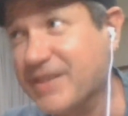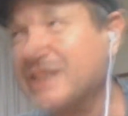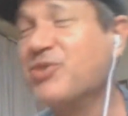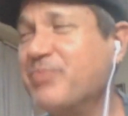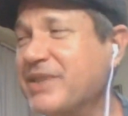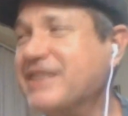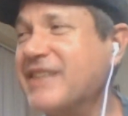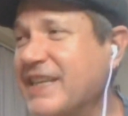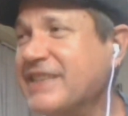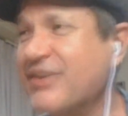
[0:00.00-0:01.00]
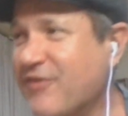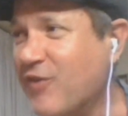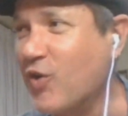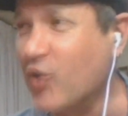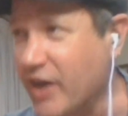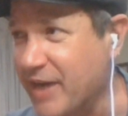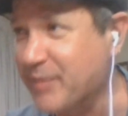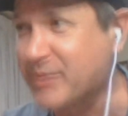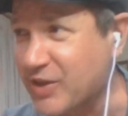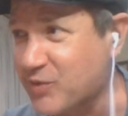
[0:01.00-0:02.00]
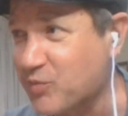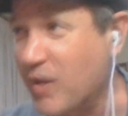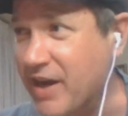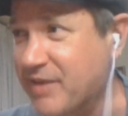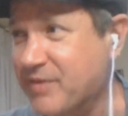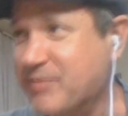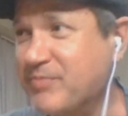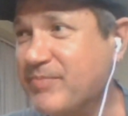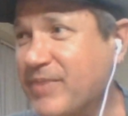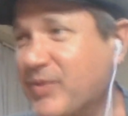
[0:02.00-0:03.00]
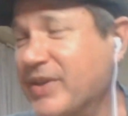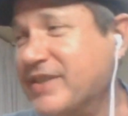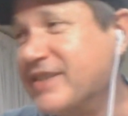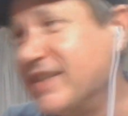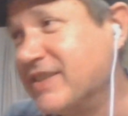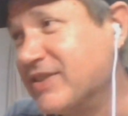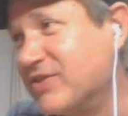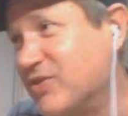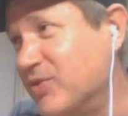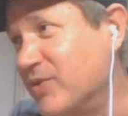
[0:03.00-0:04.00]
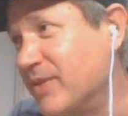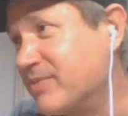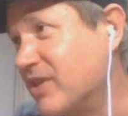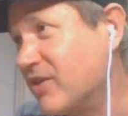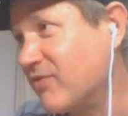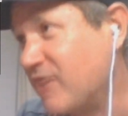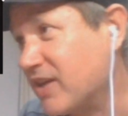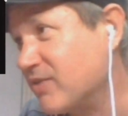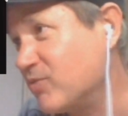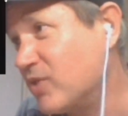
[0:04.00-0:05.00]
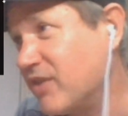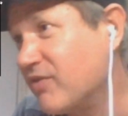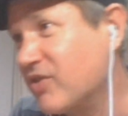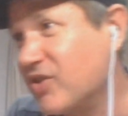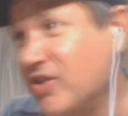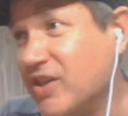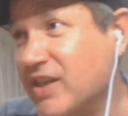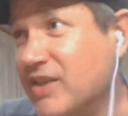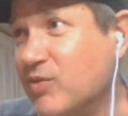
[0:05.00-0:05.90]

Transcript: This should be season 4, episode 1. But we're season 2, episode whatever, 13,